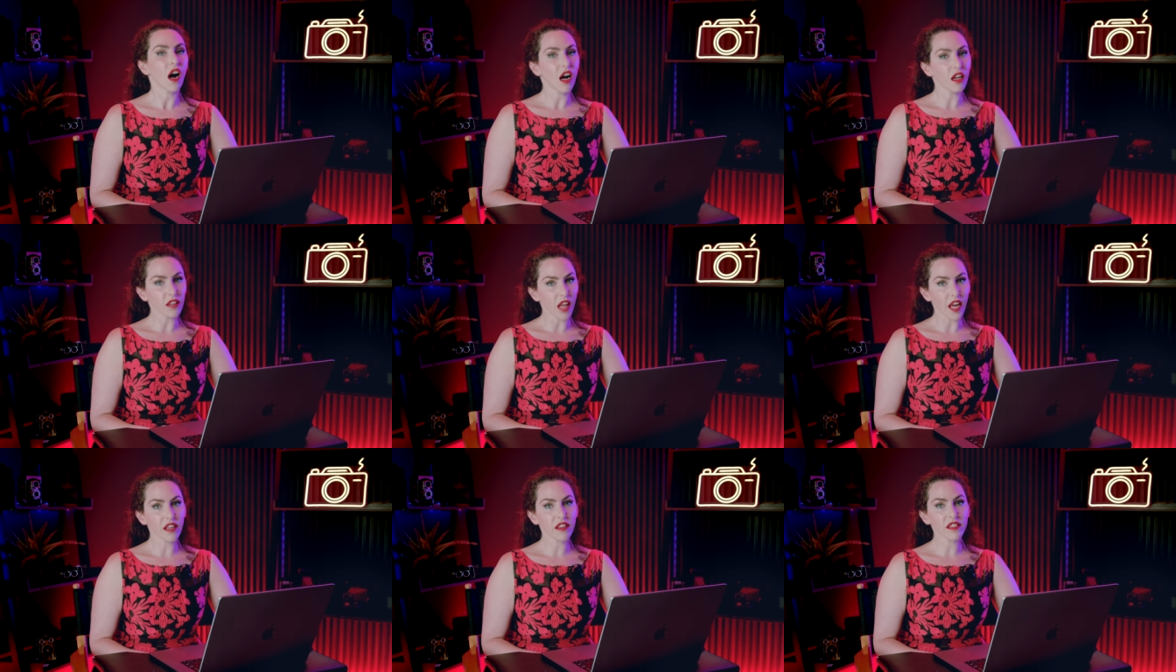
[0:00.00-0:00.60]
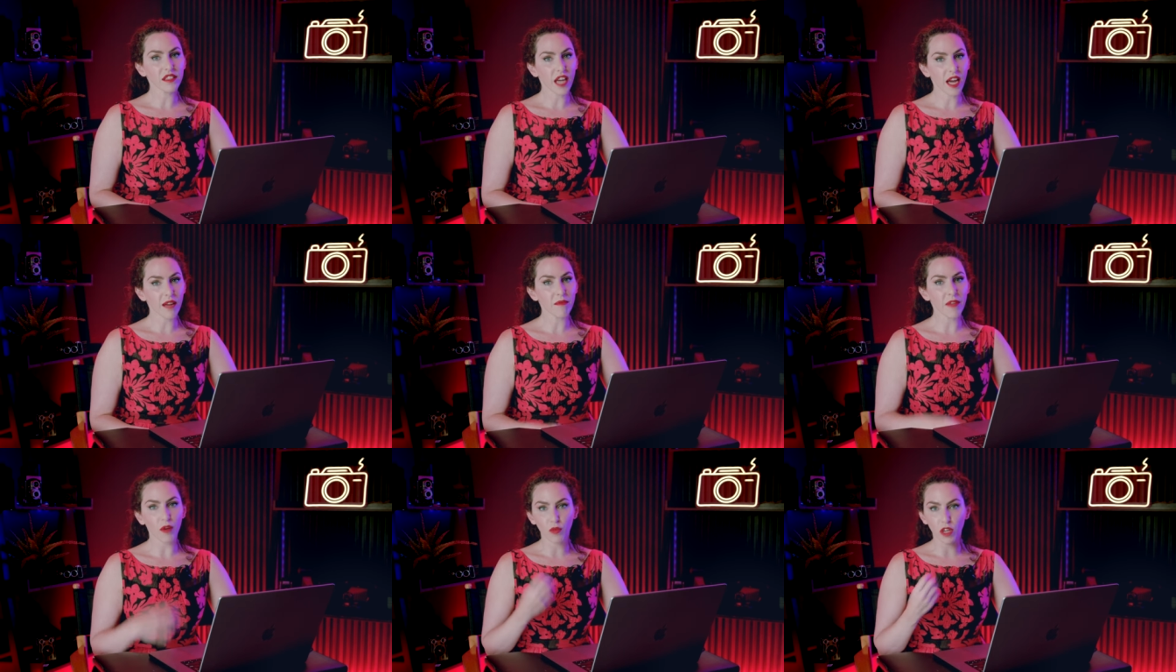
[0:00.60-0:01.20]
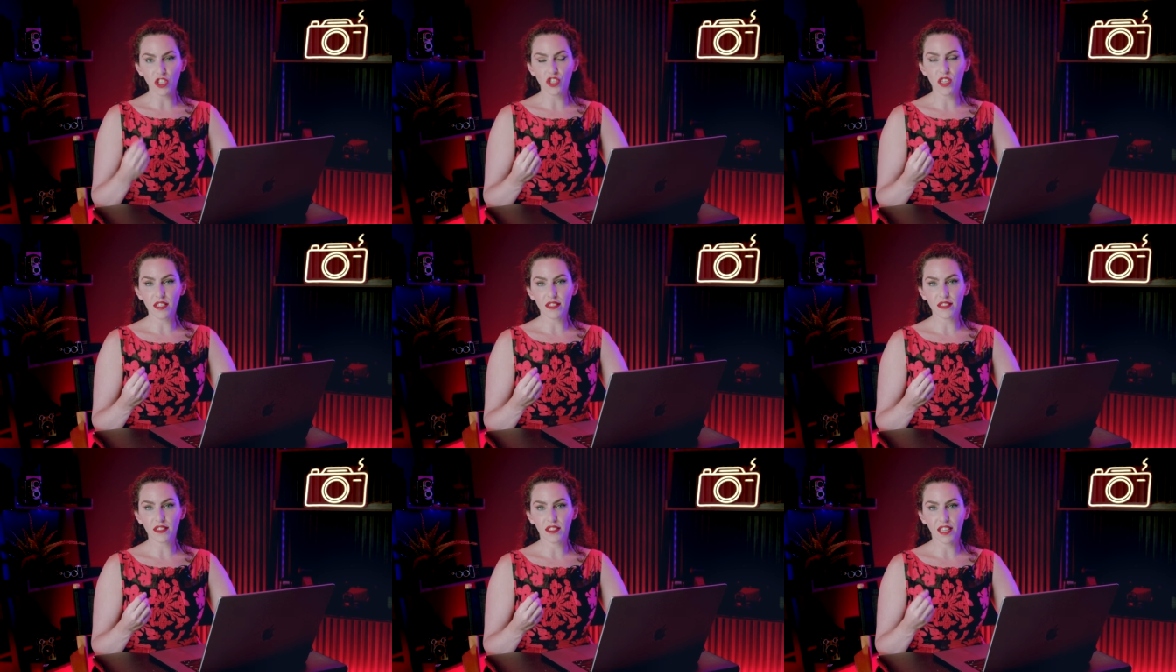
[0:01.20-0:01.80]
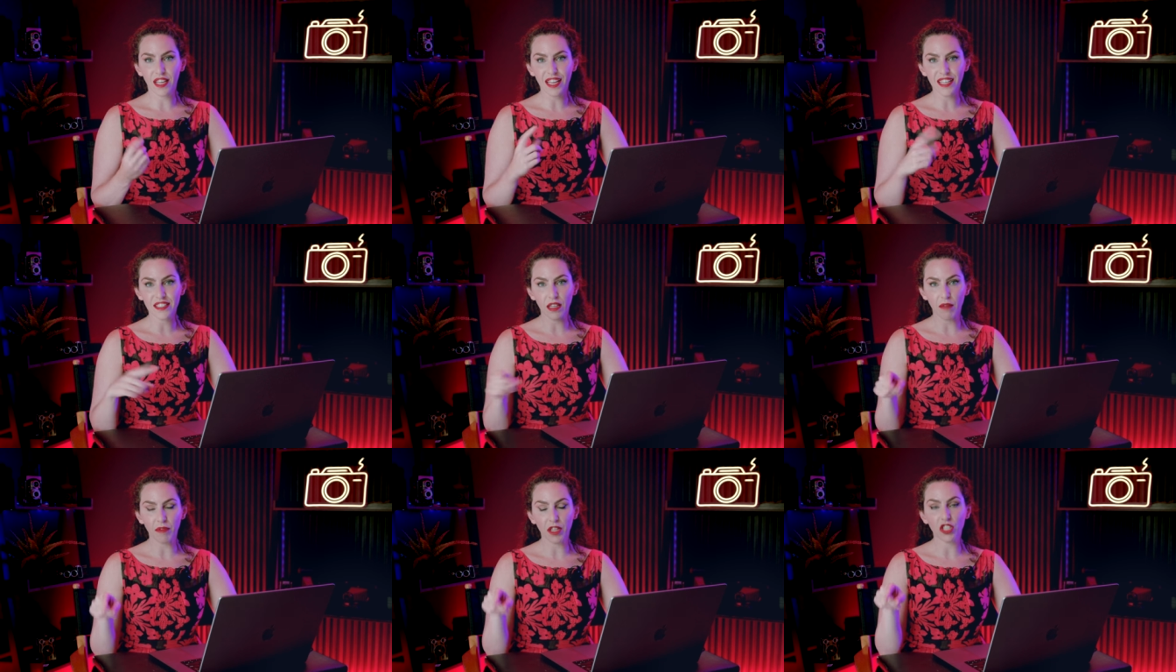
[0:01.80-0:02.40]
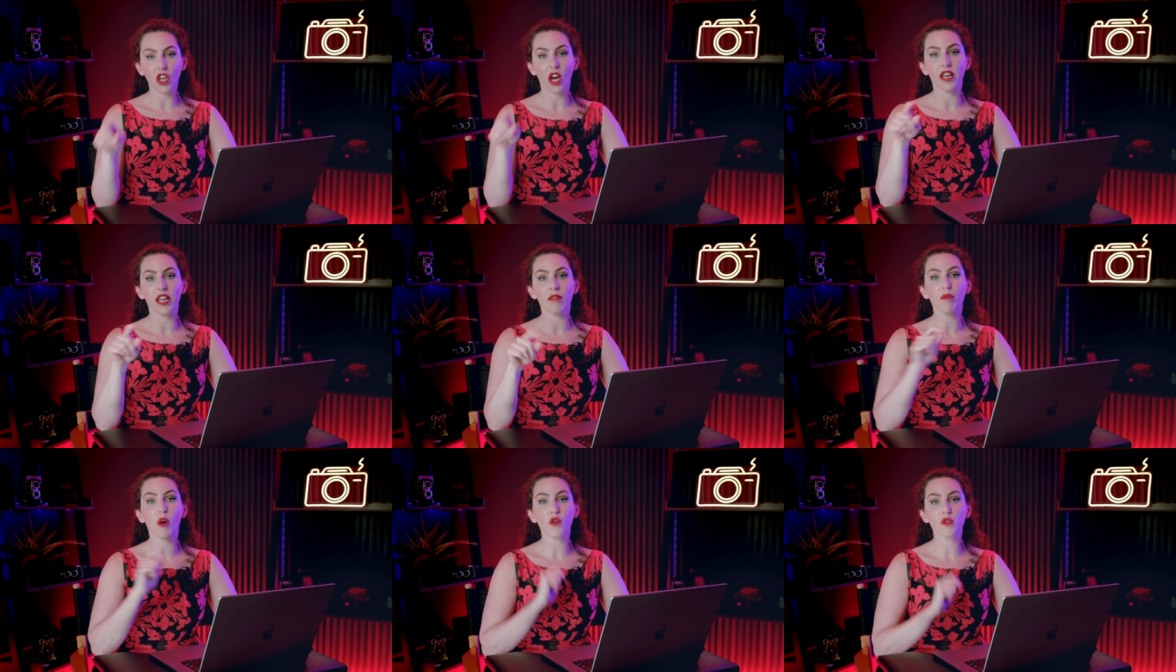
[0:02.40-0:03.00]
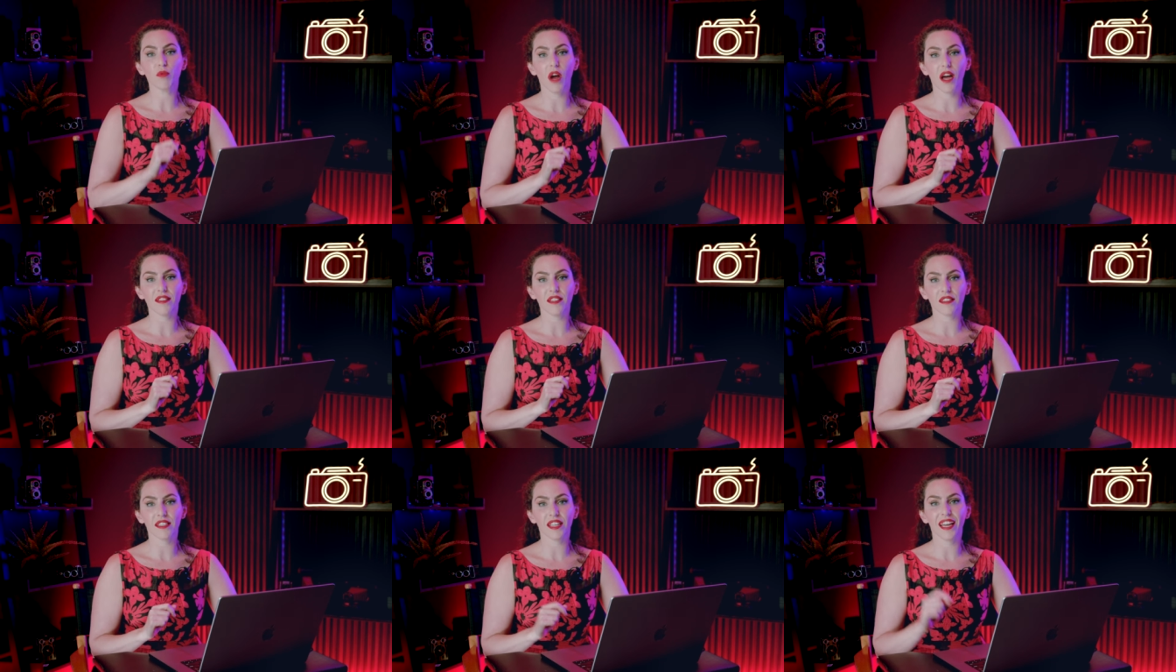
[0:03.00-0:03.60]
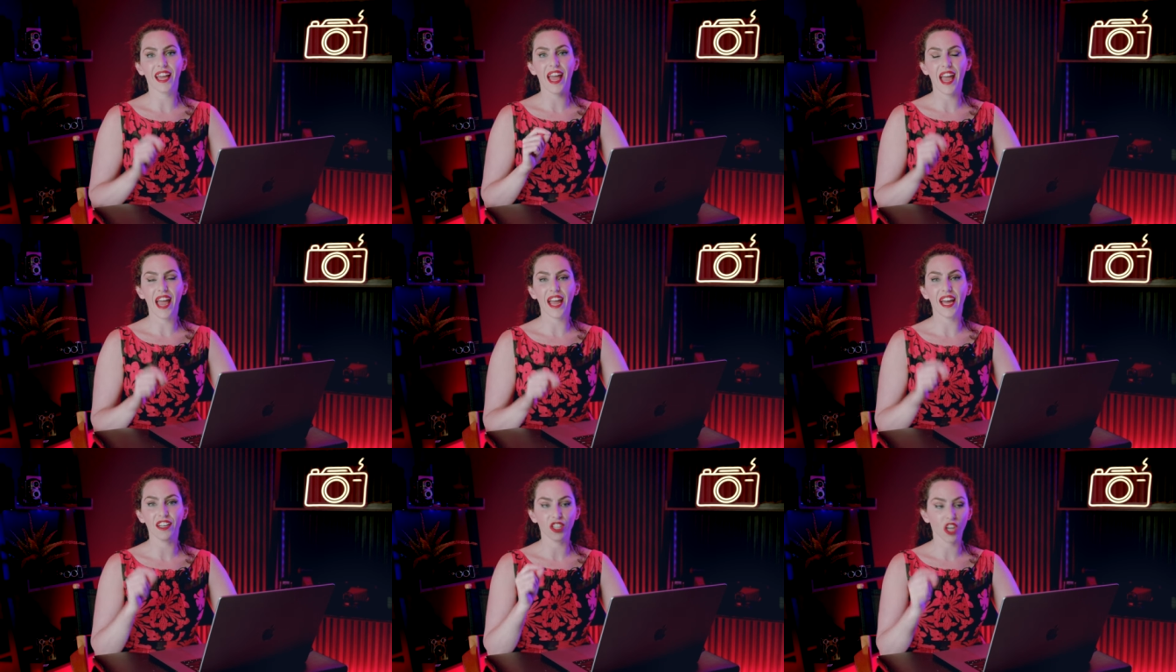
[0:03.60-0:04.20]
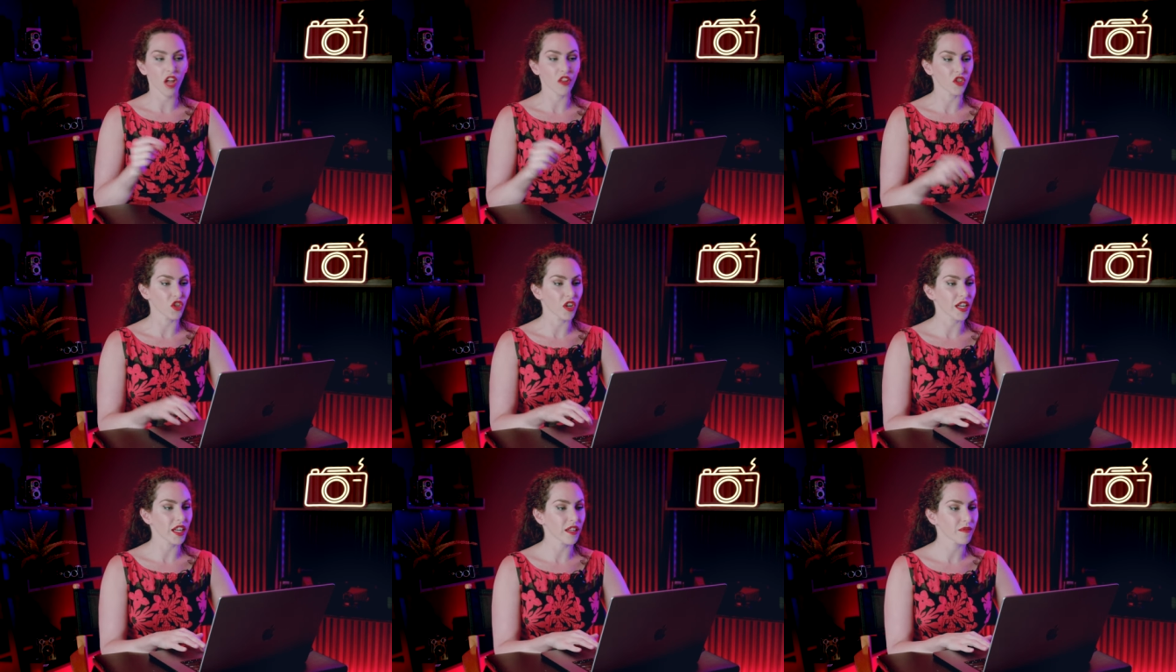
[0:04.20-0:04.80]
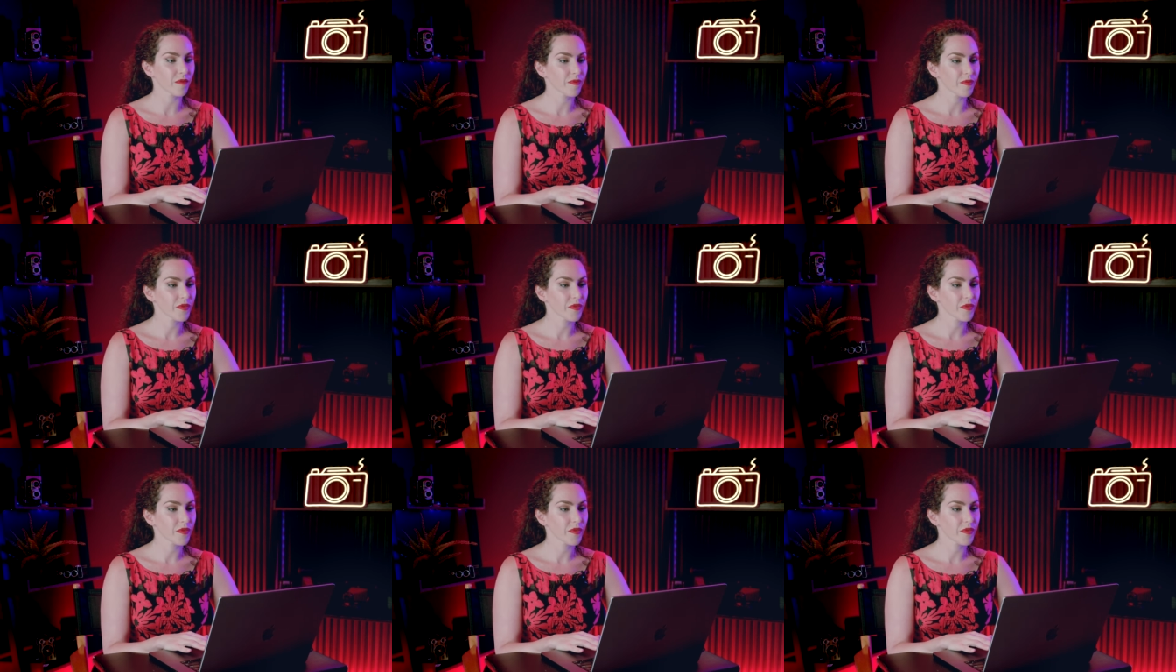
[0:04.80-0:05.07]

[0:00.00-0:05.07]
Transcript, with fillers: a lot of the time, that richness is something done in post processing and color grading.